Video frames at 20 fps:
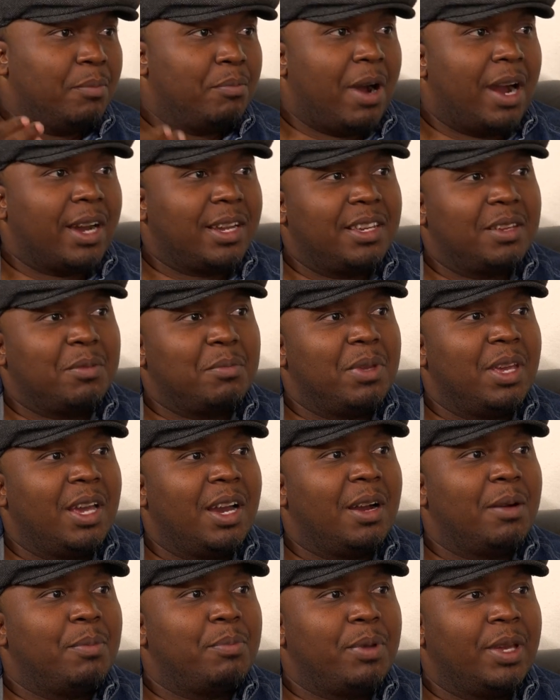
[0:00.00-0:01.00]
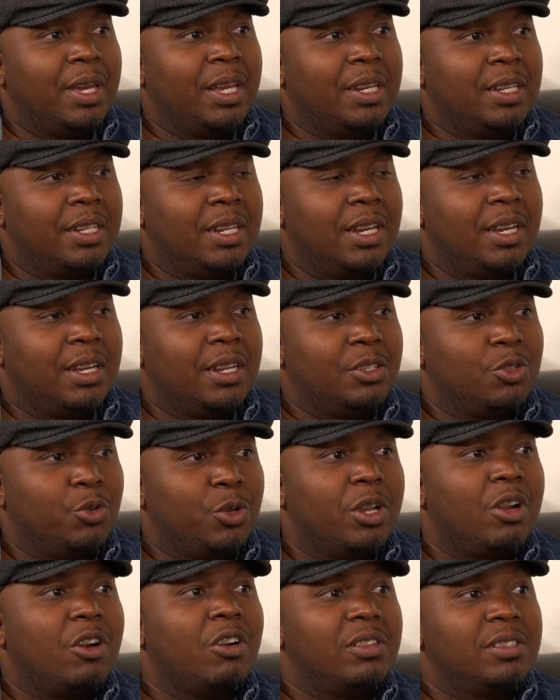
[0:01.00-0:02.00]
backing me up and
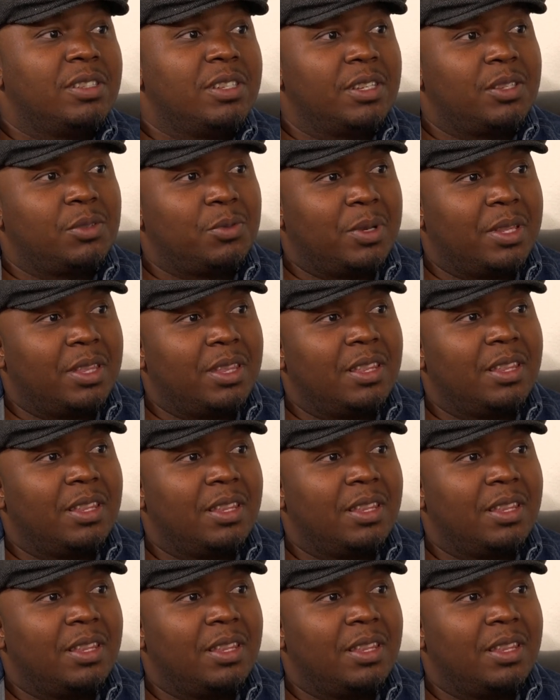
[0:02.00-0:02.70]
doing concerts with.